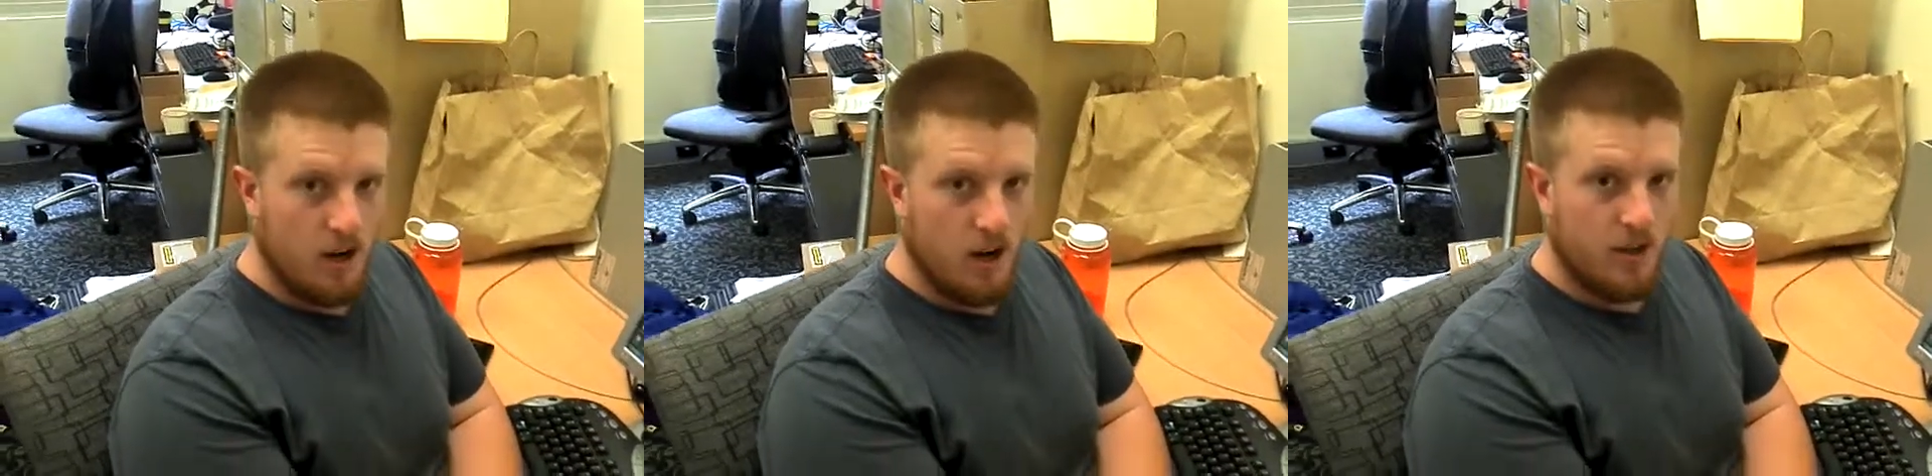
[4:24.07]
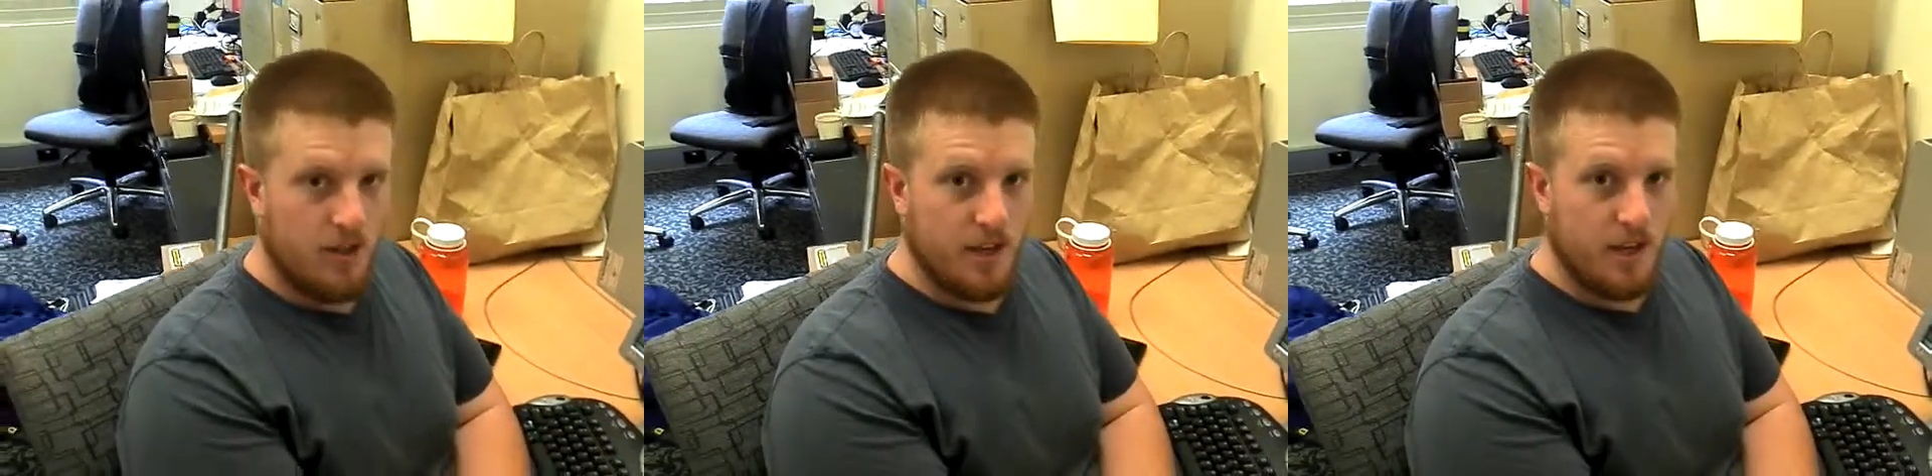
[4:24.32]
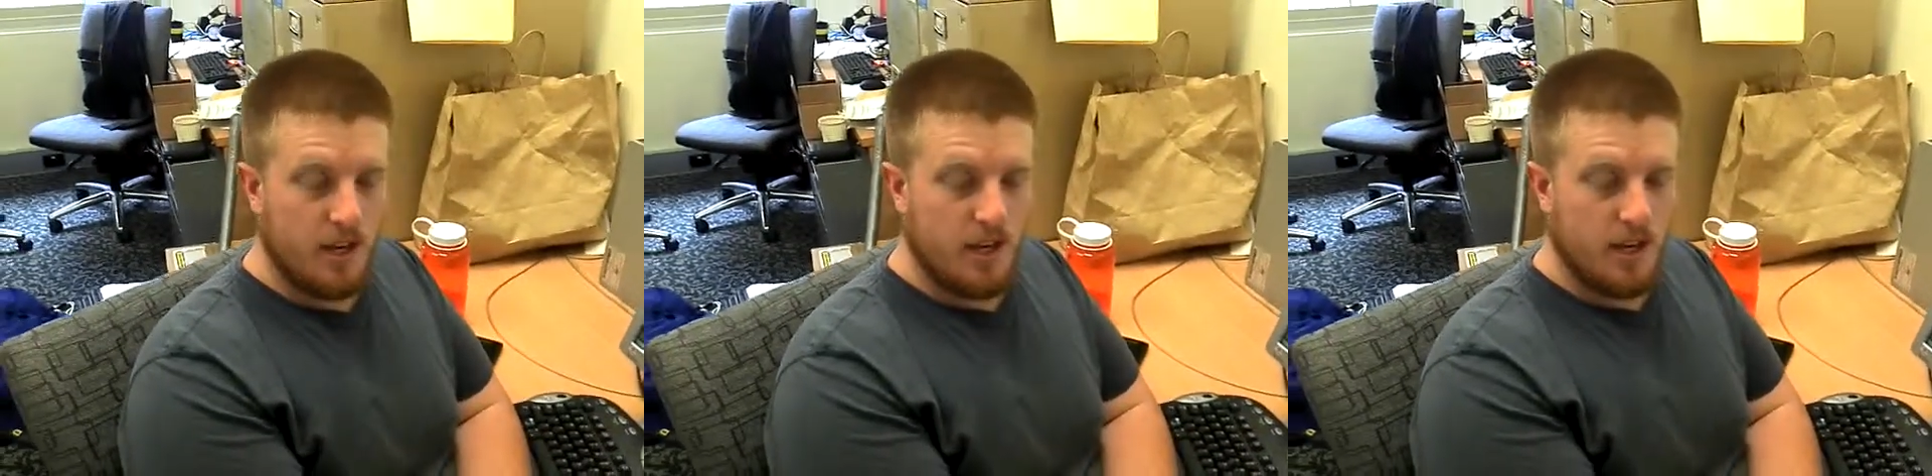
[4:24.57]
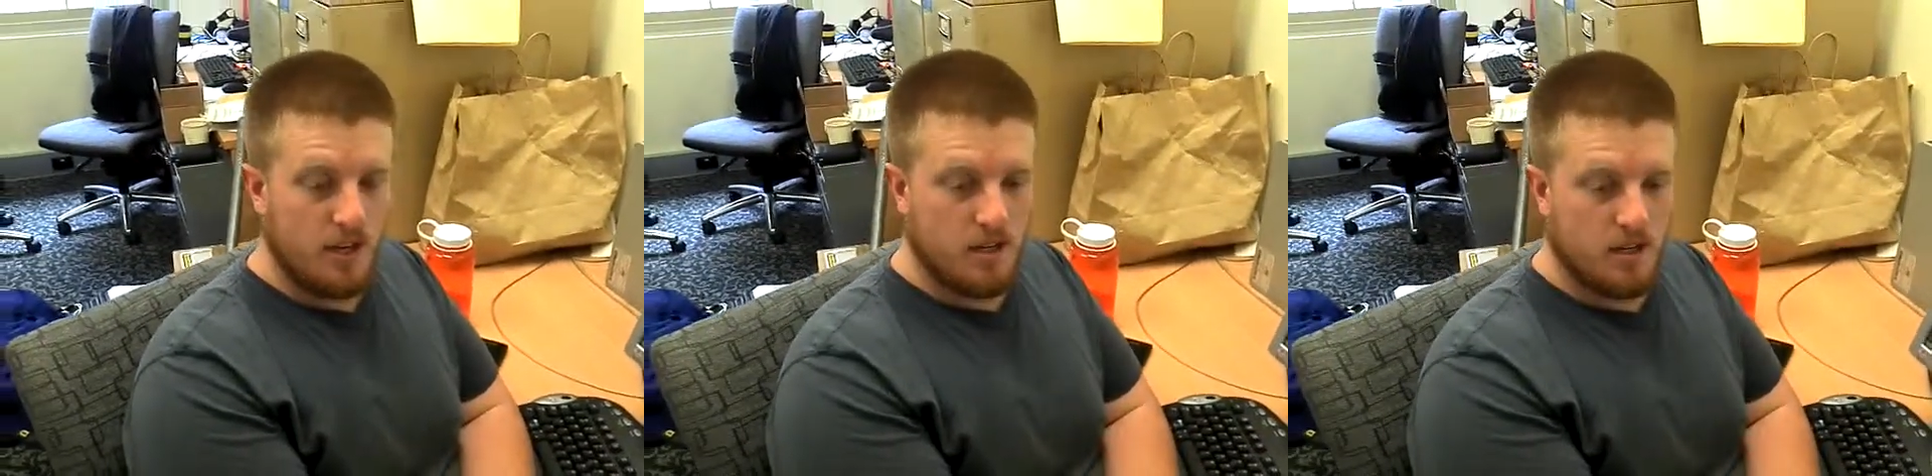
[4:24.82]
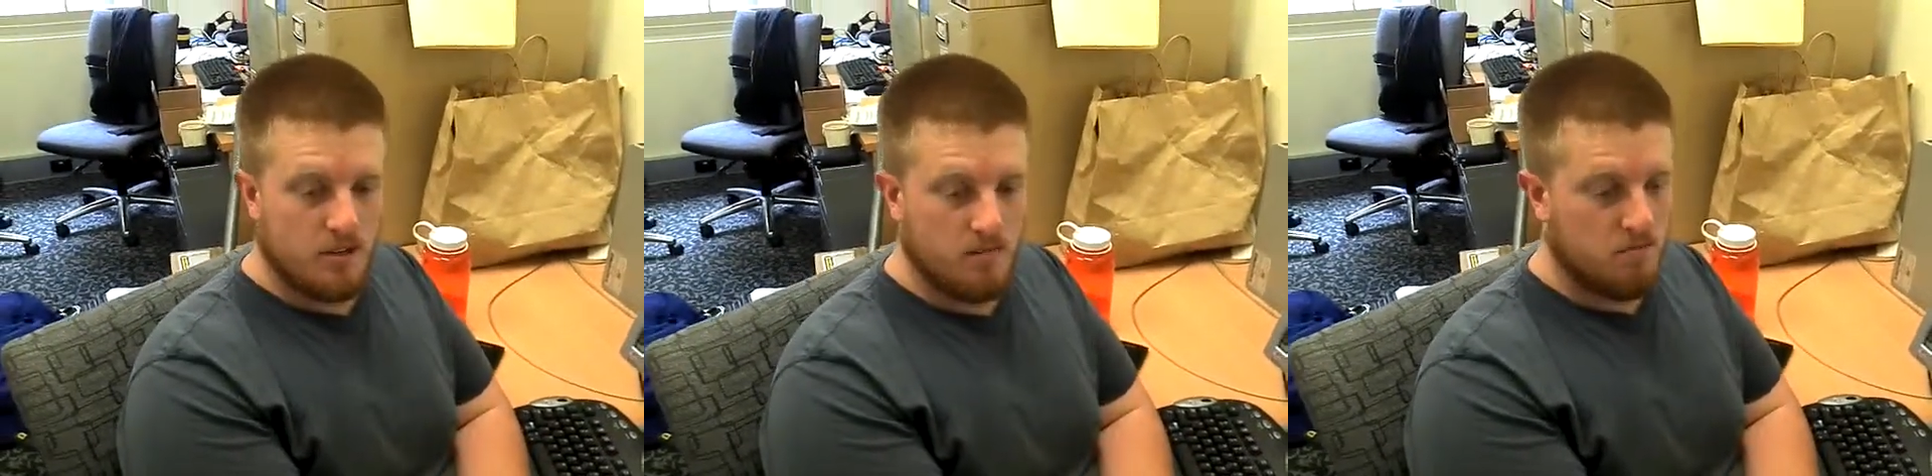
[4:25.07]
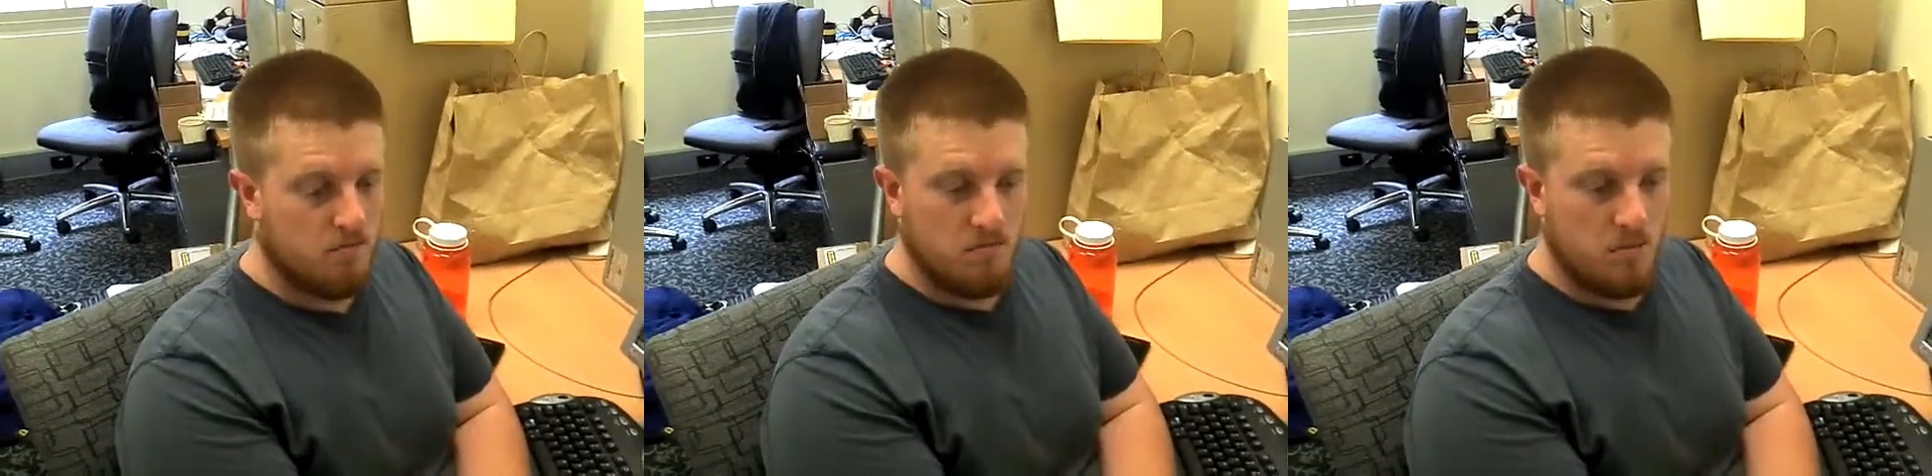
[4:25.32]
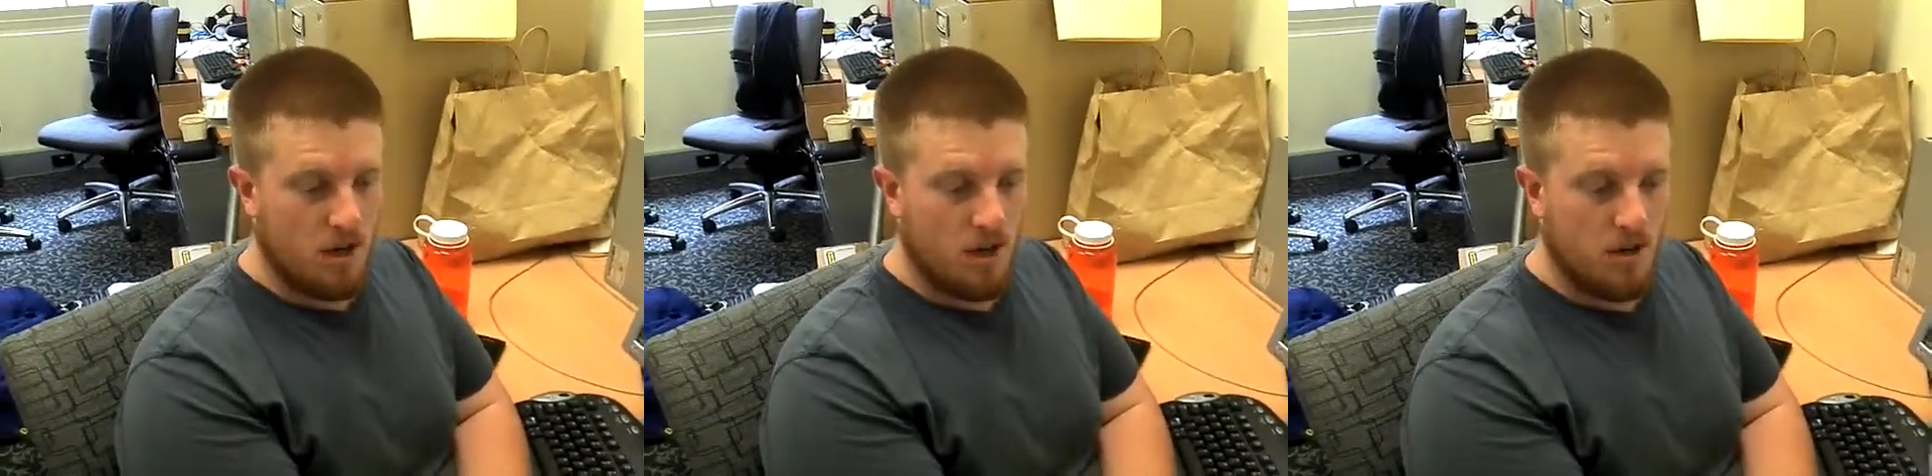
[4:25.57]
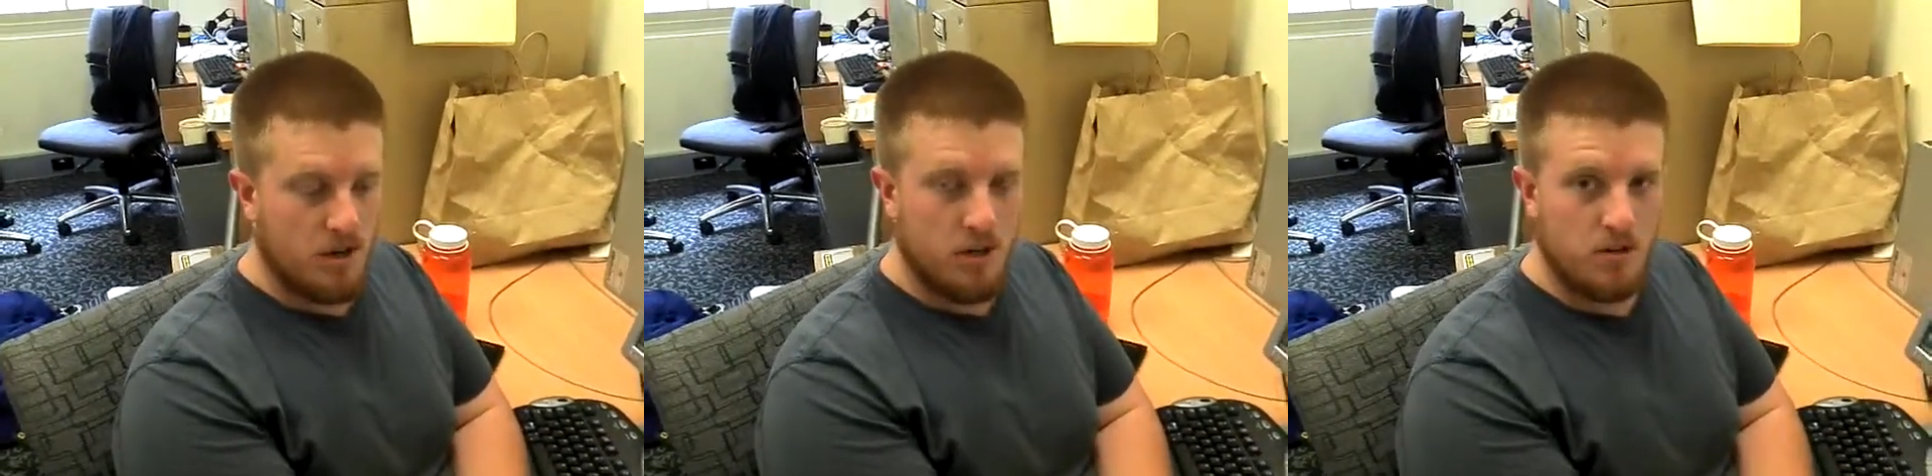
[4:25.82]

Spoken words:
it